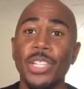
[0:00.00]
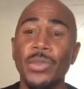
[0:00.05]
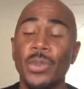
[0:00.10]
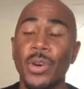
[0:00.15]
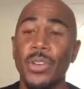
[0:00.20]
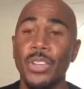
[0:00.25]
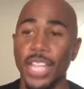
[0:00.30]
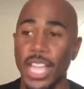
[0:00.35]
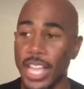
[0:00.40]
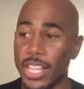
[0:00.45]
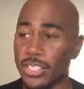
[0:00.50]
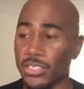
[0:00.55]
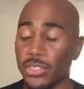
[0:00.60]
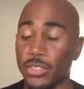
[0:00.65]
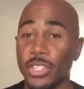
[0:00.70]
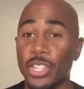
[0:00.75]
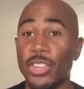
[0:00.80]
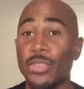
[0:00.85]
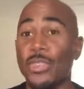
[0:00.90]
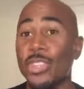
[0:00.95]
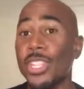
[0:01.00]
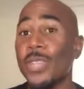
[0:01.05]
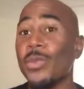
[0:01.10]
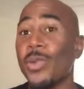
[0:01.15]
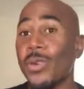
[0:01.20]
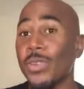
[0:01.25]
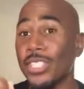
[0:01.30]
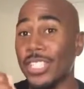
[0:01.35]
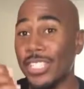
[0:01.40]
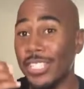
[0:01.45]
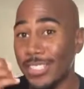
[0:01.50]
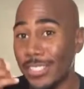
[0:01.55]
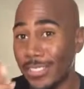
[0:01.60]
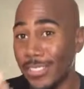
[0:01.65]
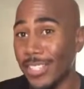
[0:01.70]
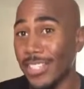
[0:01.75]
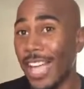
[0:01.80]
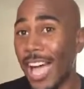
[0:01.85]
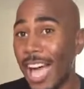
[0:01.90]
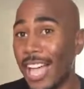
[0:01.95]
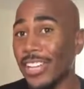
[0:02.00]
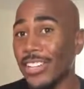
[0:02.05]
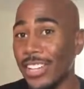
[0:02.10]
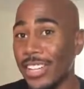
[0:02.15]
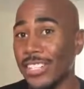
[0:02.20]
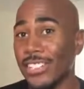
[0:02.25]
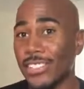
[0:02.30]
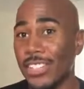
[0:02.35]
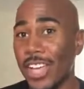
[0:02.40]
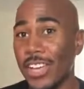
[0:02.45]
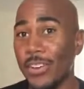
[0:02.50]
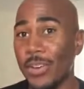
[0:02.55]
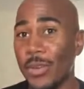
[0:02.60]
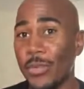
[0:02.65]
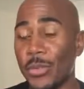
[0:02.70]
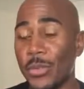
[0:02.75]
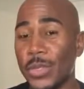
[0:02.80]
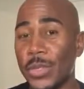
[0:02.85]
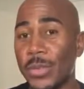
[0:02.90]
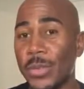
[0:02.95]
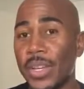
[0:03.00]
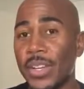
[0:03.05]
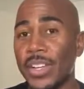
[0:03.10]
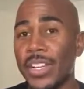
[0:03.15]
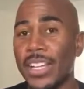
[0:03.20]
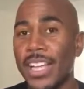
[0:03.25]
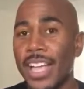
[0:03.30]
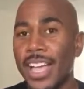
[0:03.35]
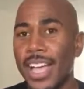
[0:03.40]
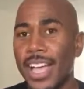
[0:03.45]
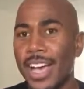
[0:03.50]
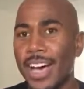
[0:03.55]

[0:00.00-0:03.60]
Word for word: won't answer that you really won't get a higher insight on from spirit